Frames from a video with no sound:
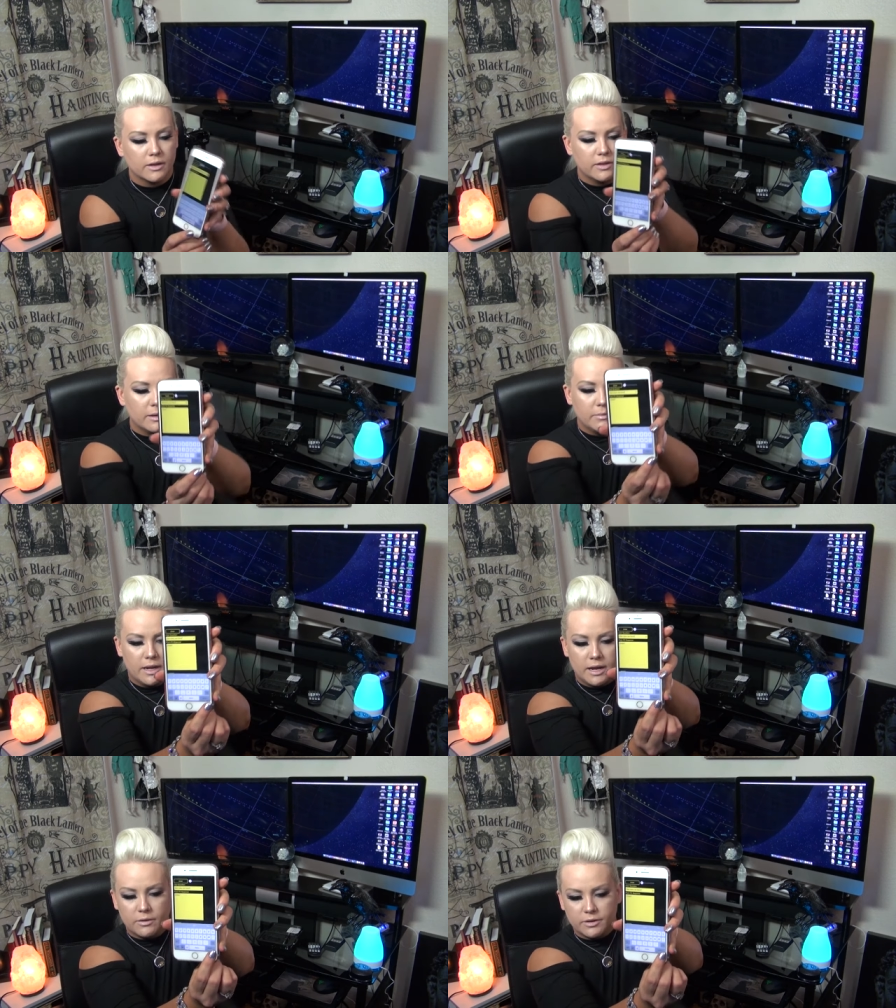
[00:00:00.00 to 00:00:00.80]
and then I'm going
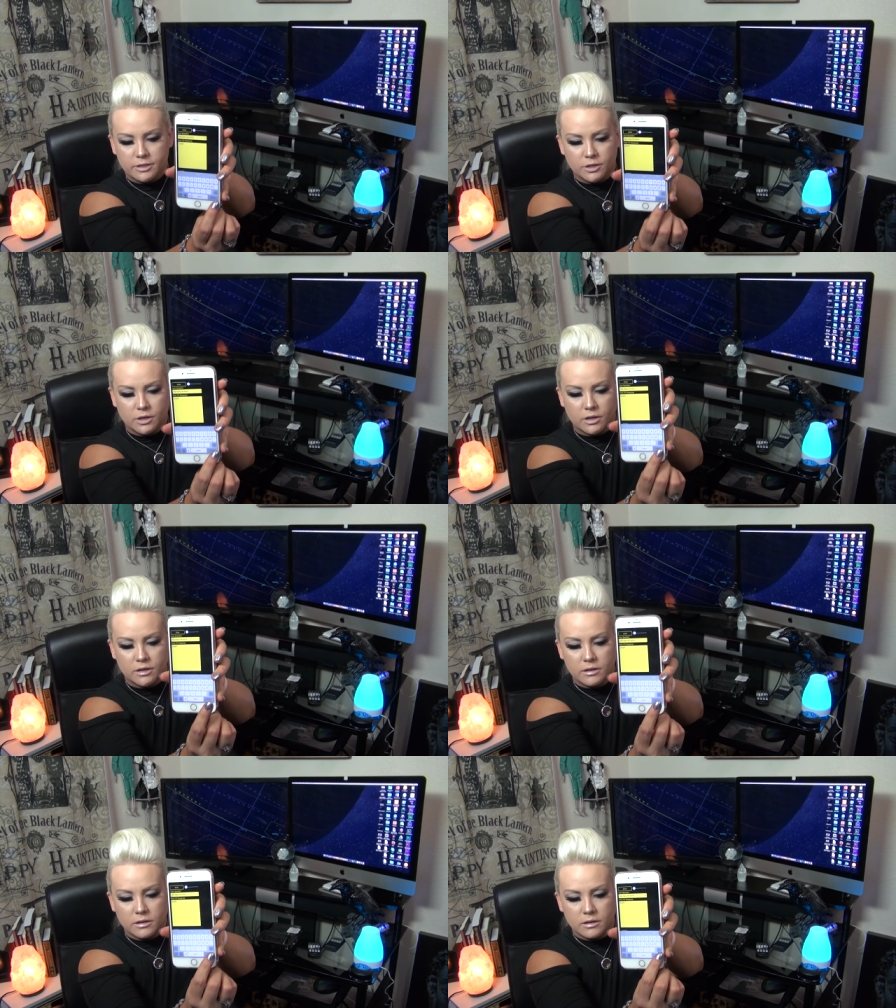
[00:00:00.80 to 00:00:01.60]
to hit
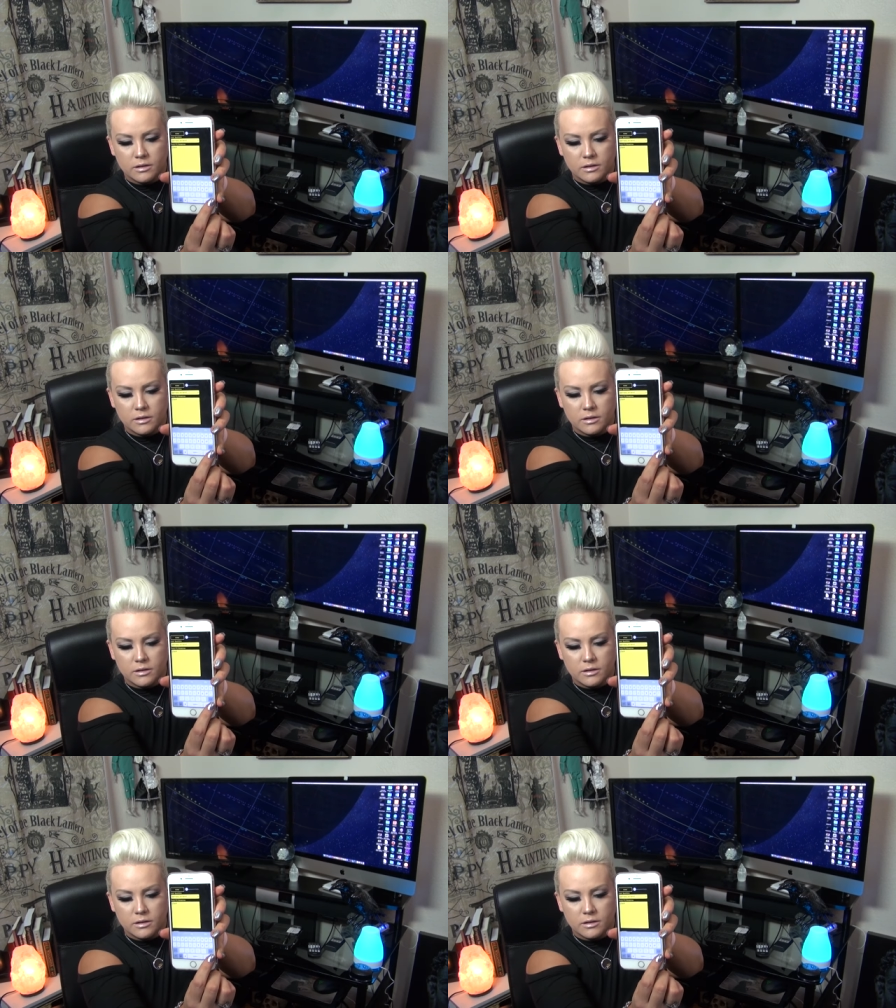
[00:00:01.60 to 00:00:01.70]
return